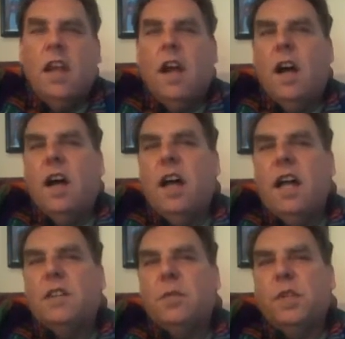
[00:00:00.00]

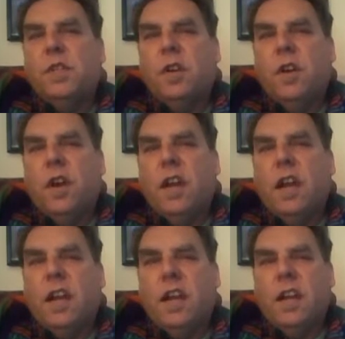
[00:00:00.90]
as we
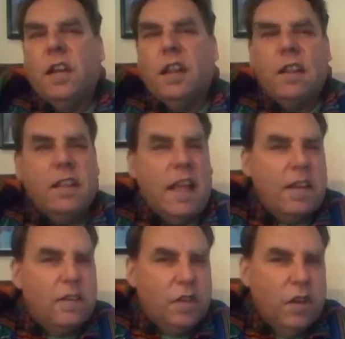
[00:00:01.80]
that
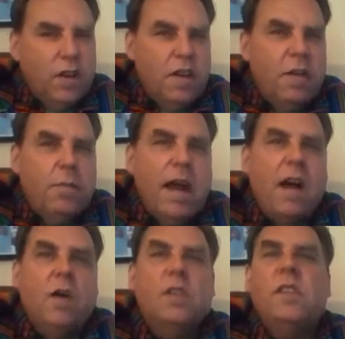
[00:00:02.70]
in turn
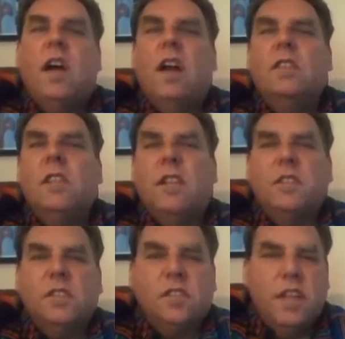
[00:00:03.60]
empowers our
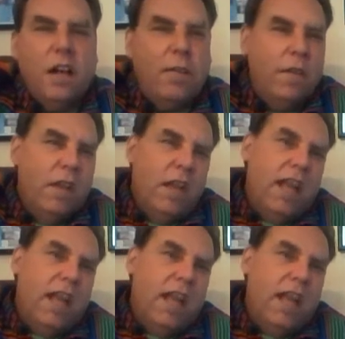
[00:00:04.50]
sense of self